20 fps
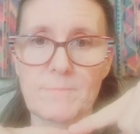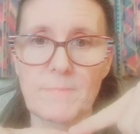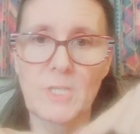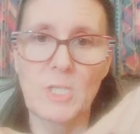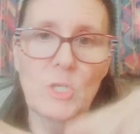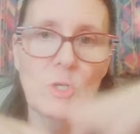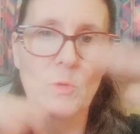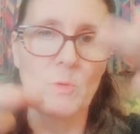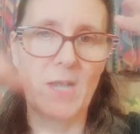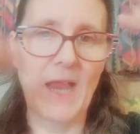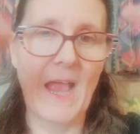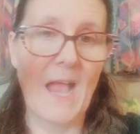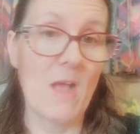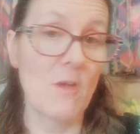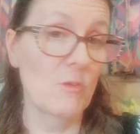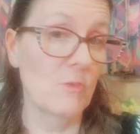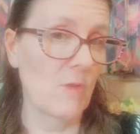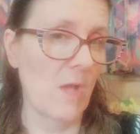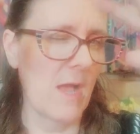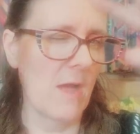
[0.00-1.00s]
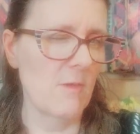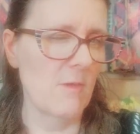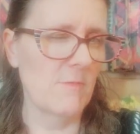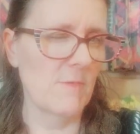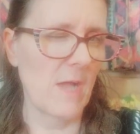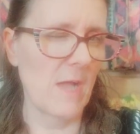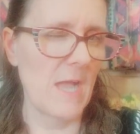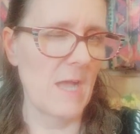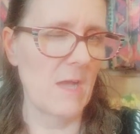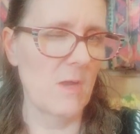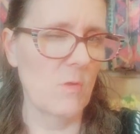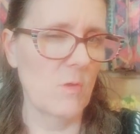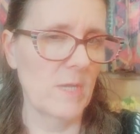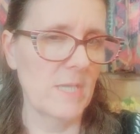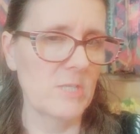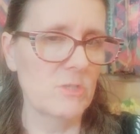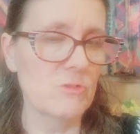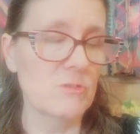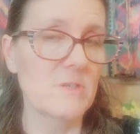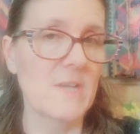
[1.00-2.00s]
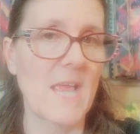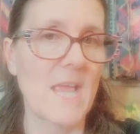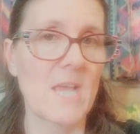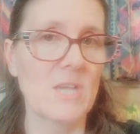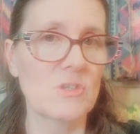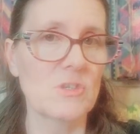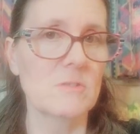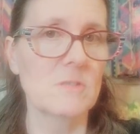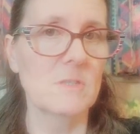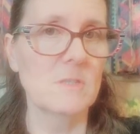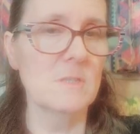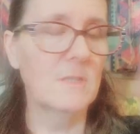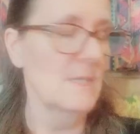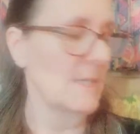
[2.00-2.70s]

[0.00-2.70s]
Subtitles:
and how international